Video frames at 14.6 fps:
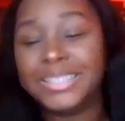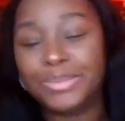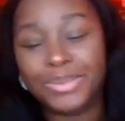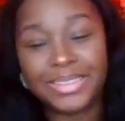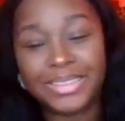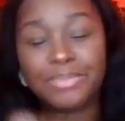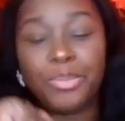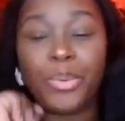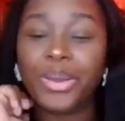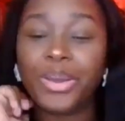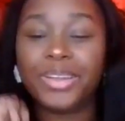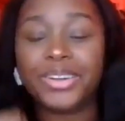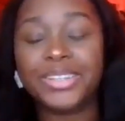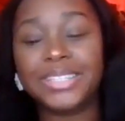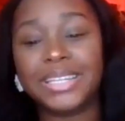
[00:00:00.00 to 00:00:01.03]
with the
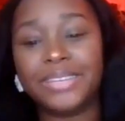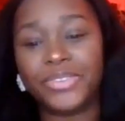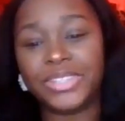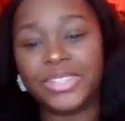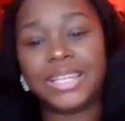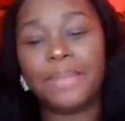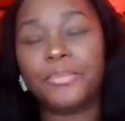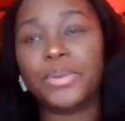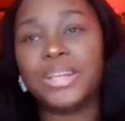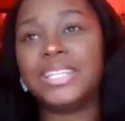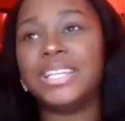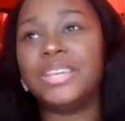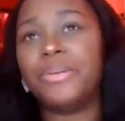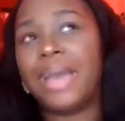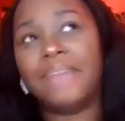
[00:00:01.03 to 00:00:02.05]
spoilers and for some
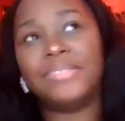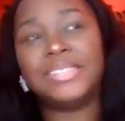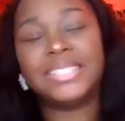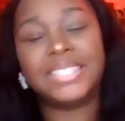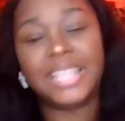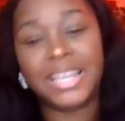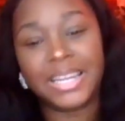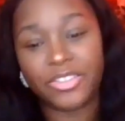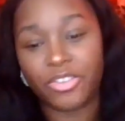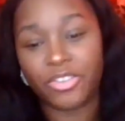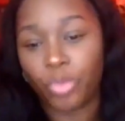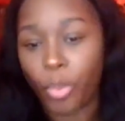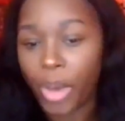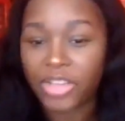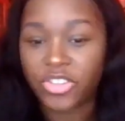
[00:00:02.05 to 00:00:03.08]
reason you haven't seen it,
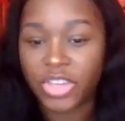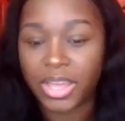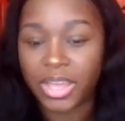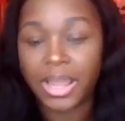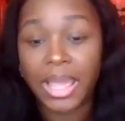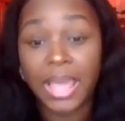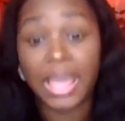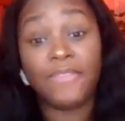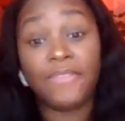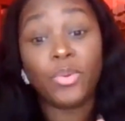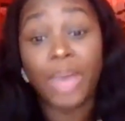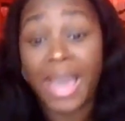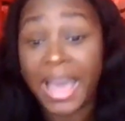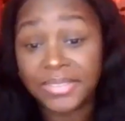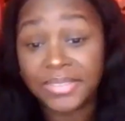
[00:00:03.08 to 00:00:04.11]
just watch it. If you
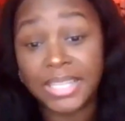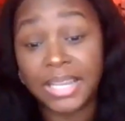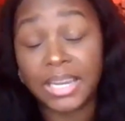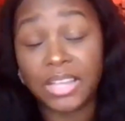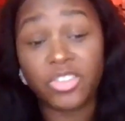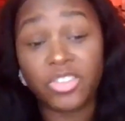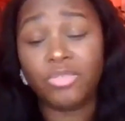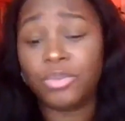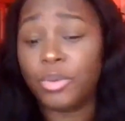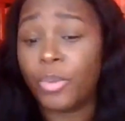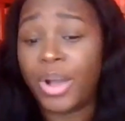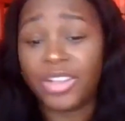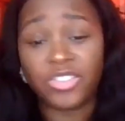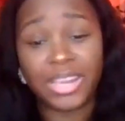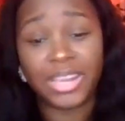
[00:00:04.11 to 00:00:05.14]
have seen it, just rewatch it